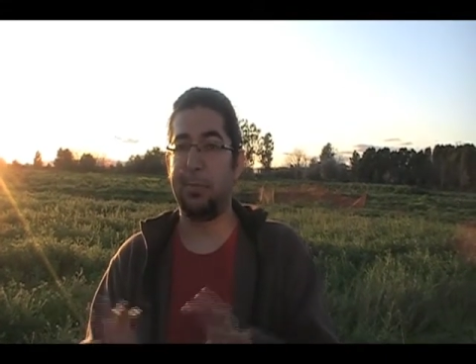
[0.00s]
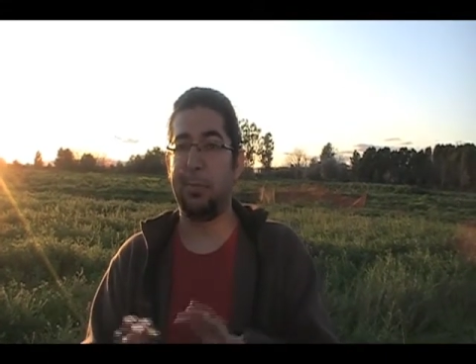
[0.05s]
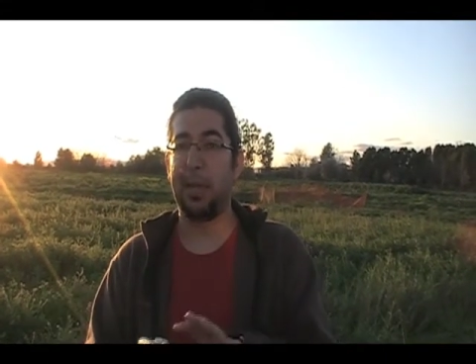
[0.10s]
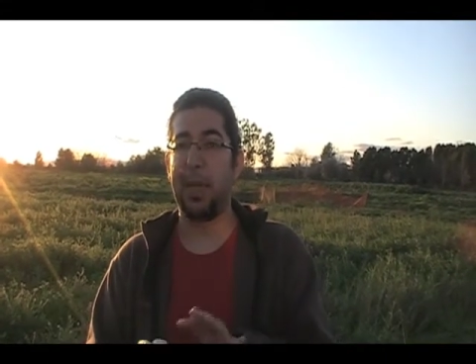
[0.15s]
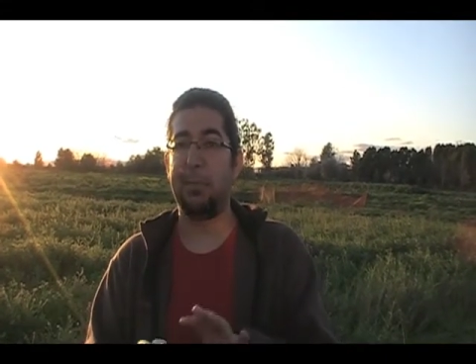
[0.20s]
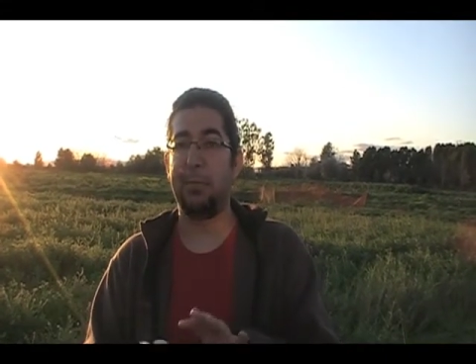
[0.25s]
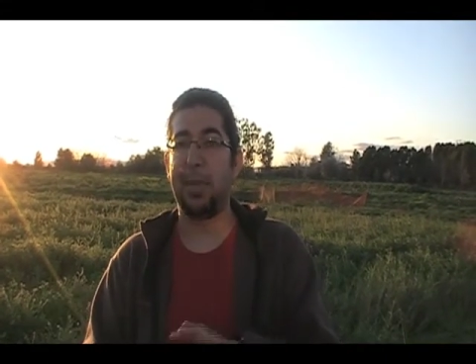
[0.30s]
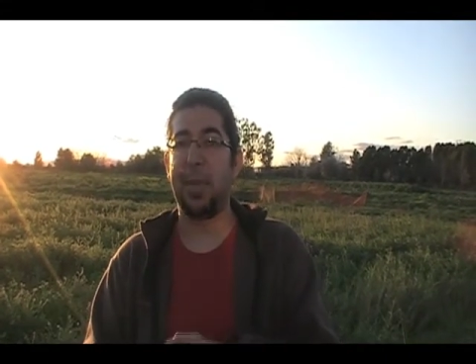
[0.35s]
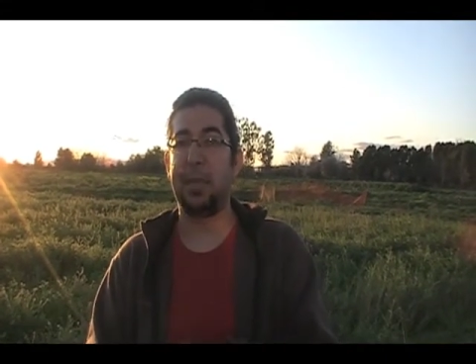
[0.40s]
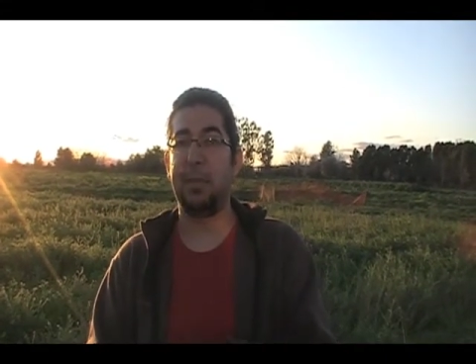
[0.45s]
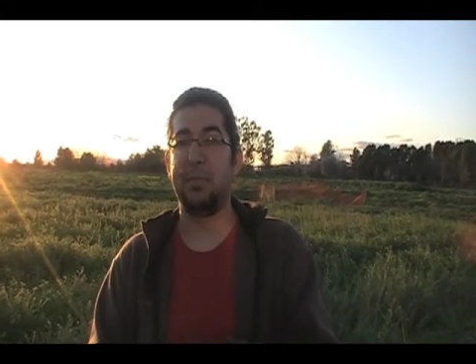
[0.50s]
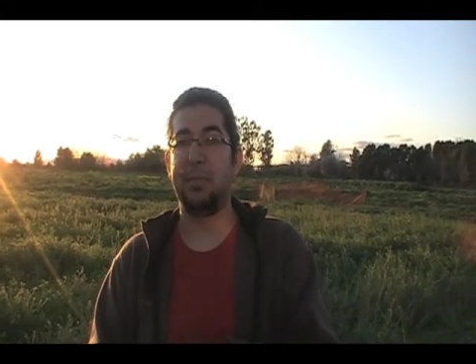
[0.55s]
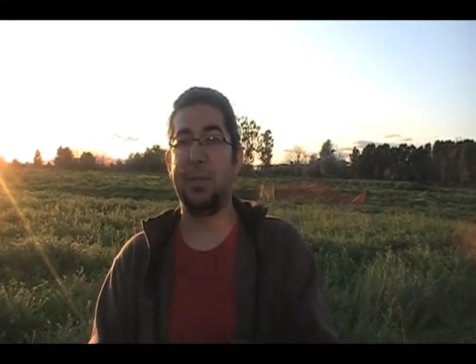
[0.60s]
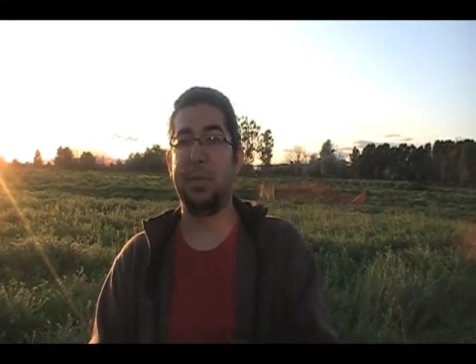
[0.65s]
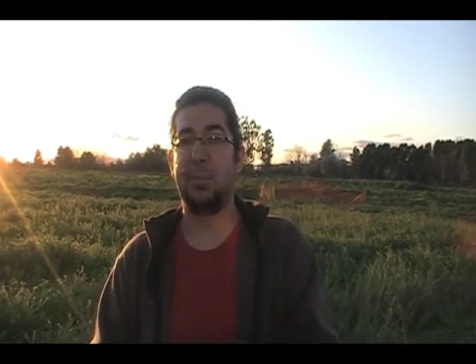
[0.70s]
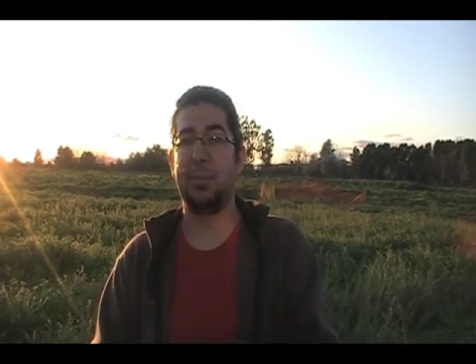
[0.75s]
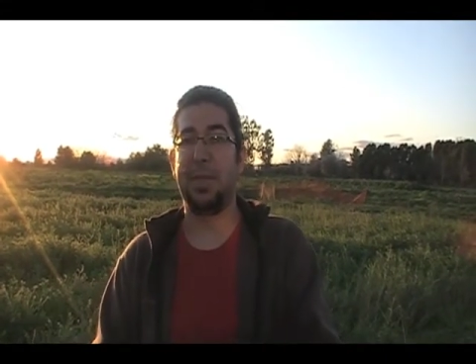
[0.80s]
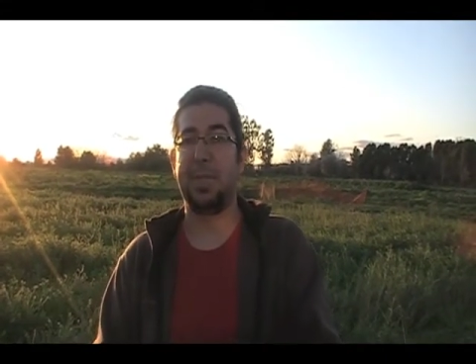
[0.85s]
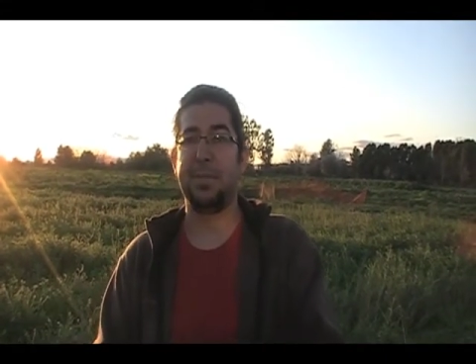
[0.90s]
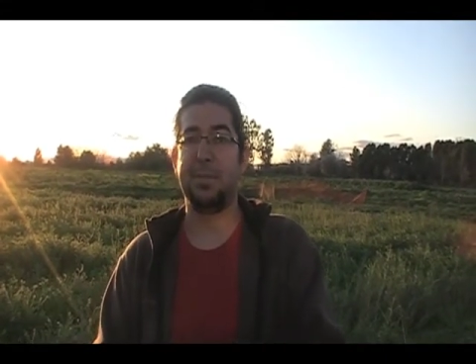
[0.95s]
plant microbe
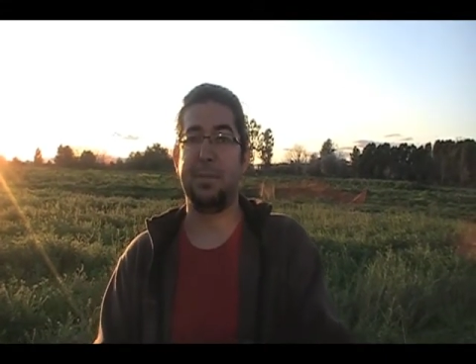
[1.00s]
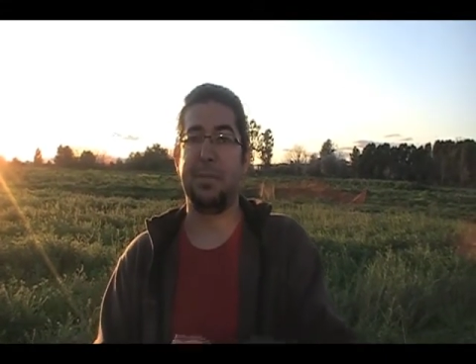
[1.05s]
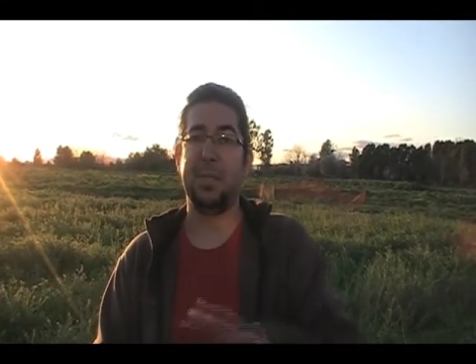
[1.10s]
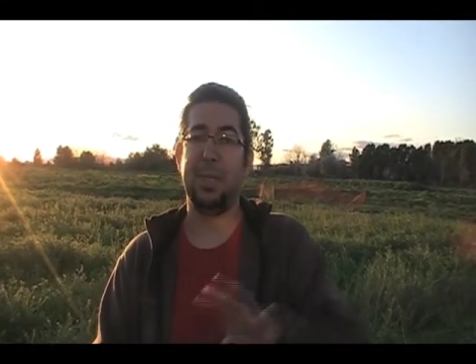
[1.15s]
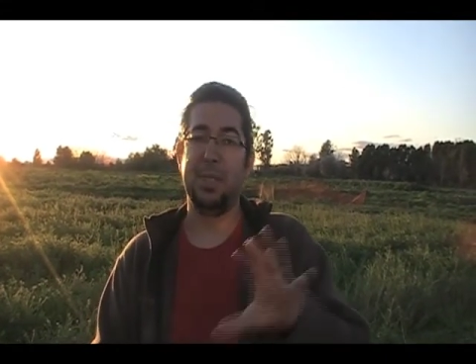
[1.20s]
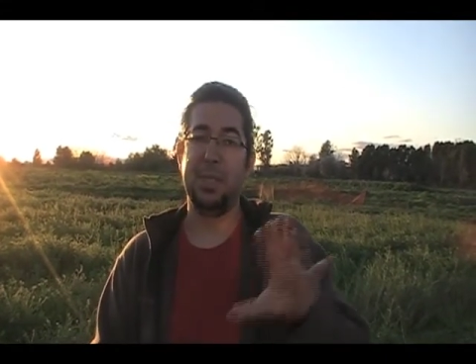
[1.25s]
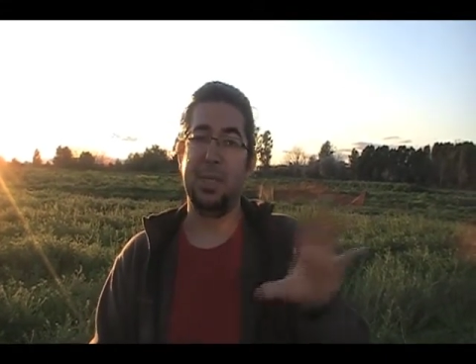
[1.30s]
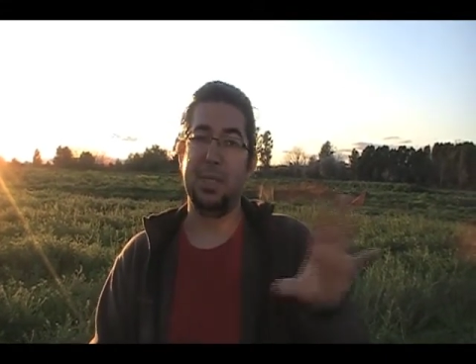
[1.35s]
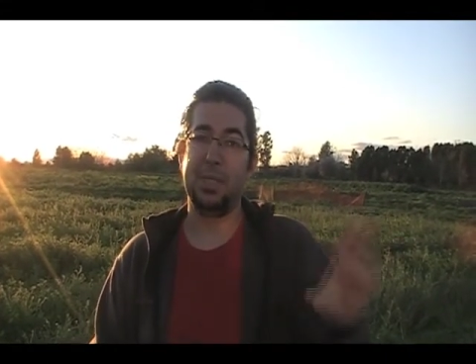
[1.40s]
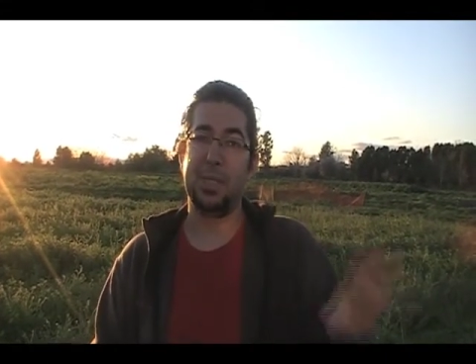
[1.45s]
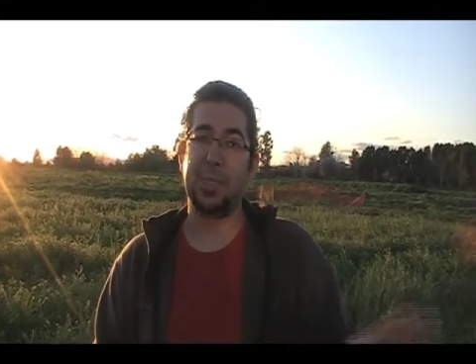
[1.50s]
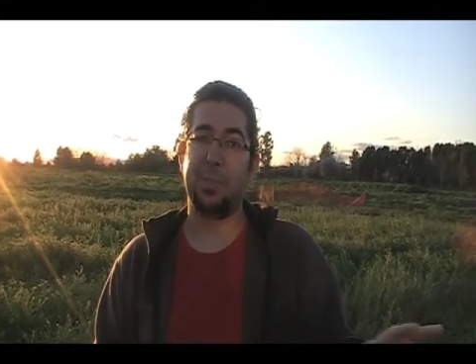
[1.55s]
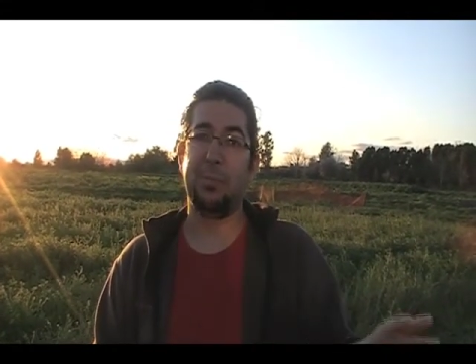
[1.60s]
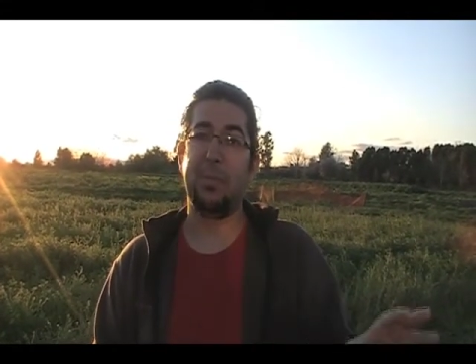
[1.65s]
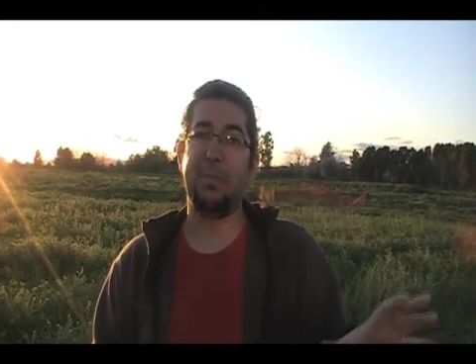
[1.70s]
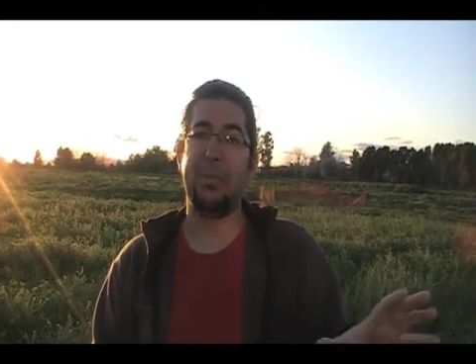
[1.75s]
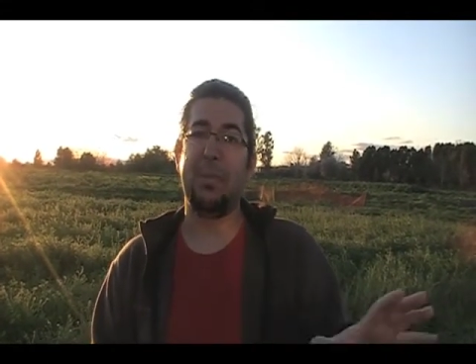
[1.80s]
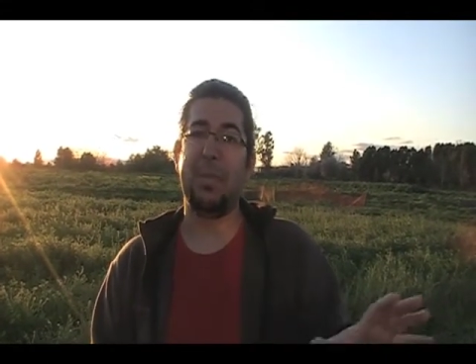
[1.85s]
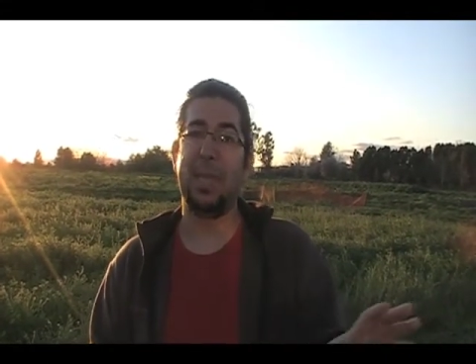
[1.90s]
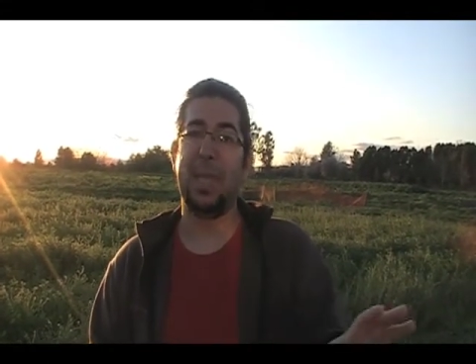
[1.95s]
interaction. Some
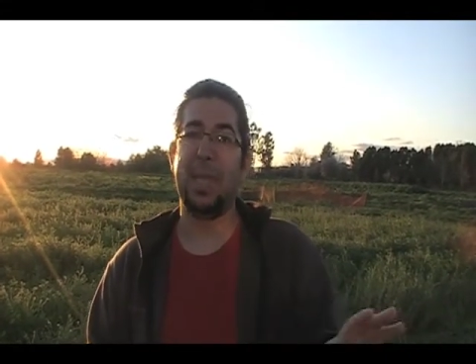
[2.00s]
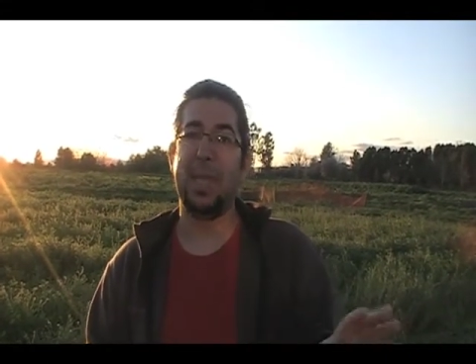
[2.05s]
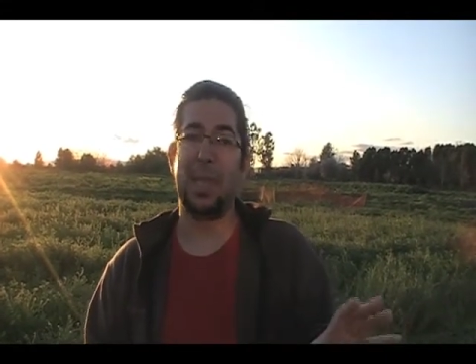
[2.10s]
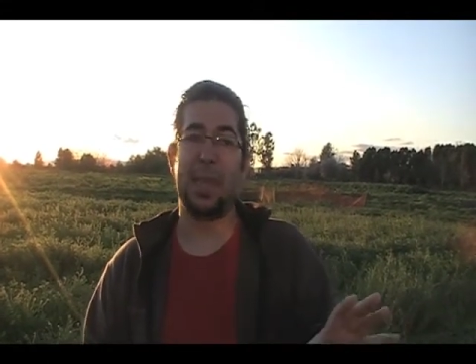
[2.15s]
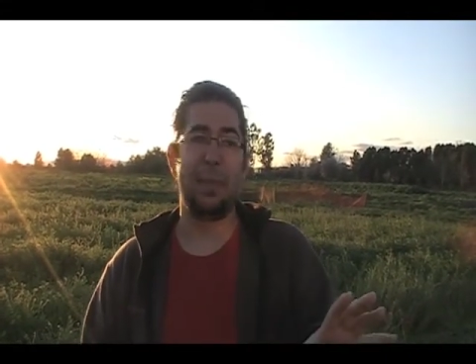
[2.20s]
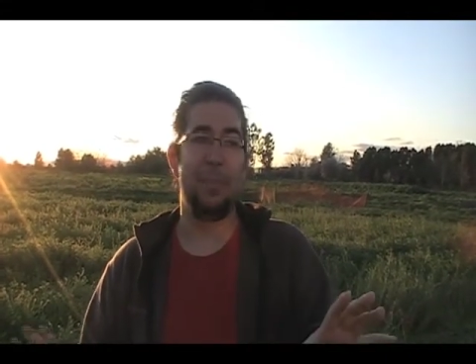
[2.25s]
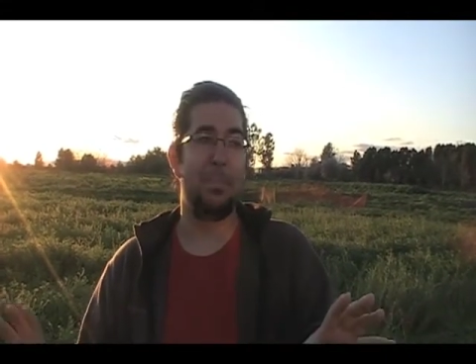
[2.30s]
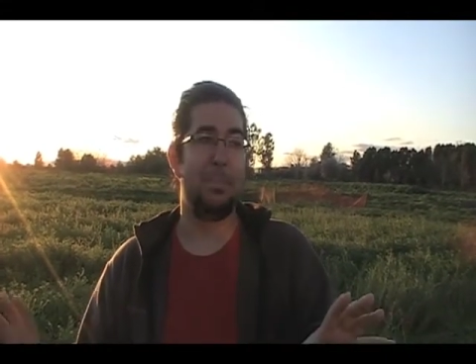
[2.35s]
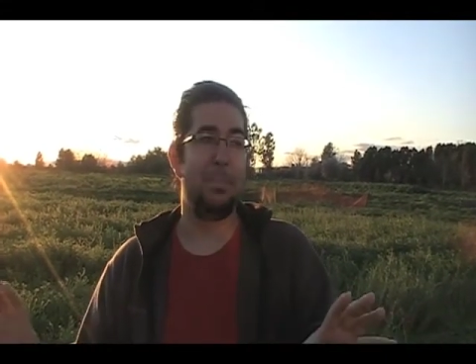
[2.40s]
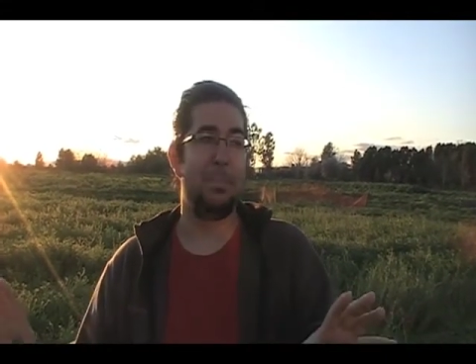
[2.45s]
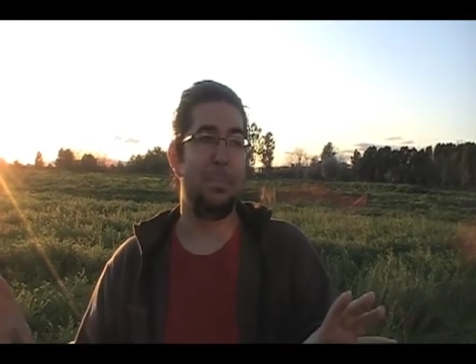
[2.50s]
of the day I'm